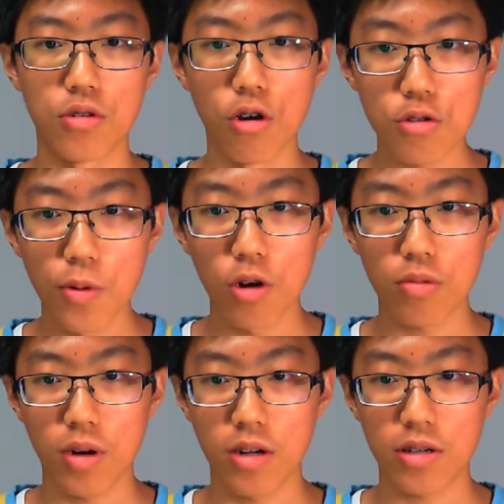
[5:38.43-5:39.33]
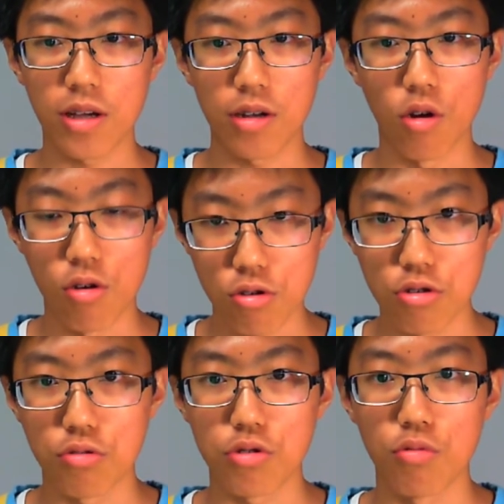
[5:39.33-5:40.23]
those Pokemon can
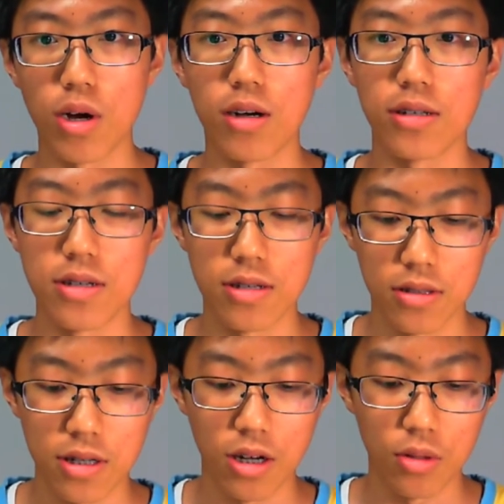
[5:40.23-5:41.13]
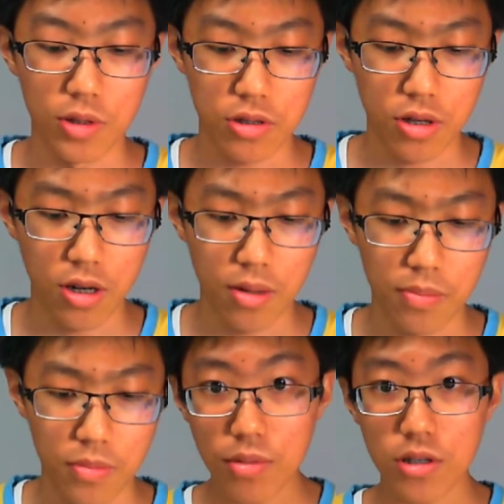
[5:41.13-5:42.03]
also do well in the Elements
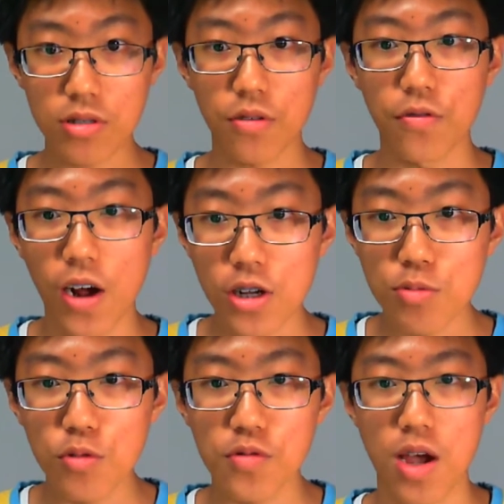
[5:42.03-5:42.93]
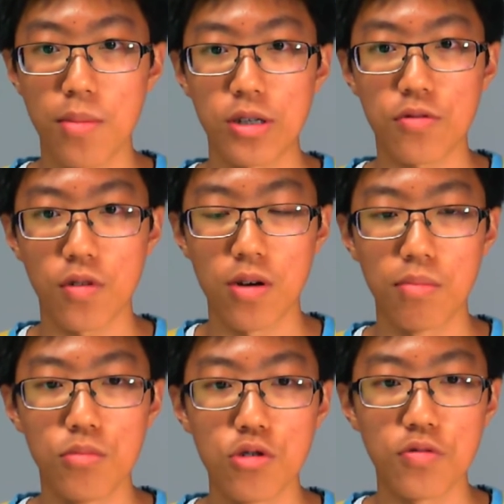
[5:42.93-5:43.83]
Cup. Because the fast move damage
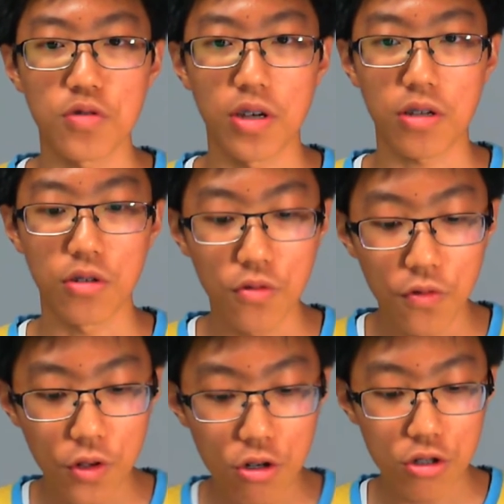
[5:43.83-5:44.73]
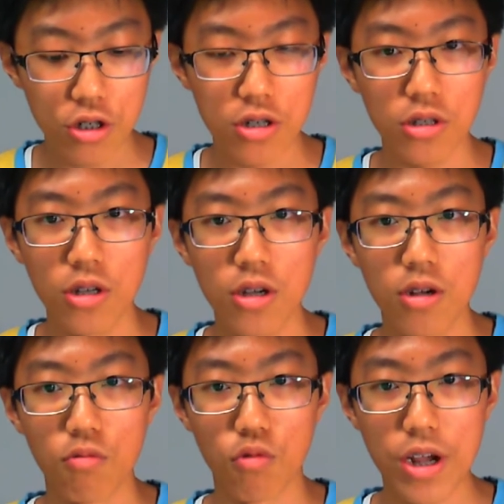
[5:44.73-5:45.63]
from moves like Confusion,
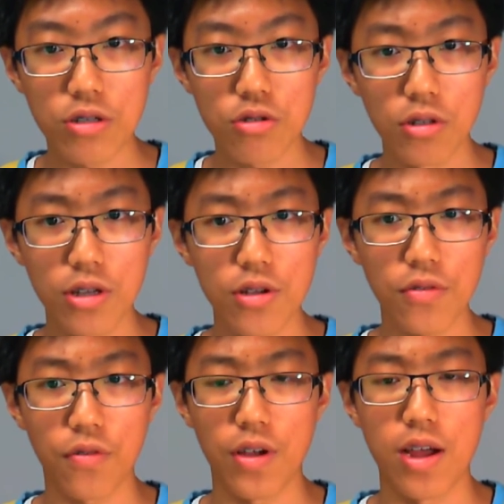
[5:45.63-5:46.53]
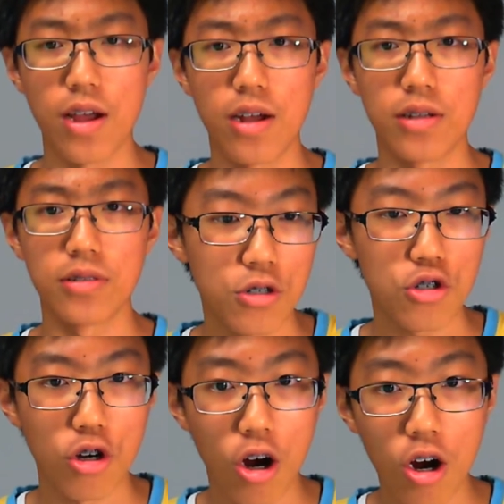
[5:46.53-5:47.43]
Razor Leaf, and
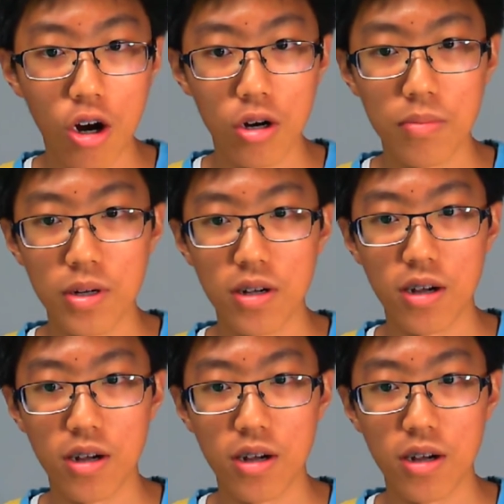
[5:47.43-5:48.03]
Charm,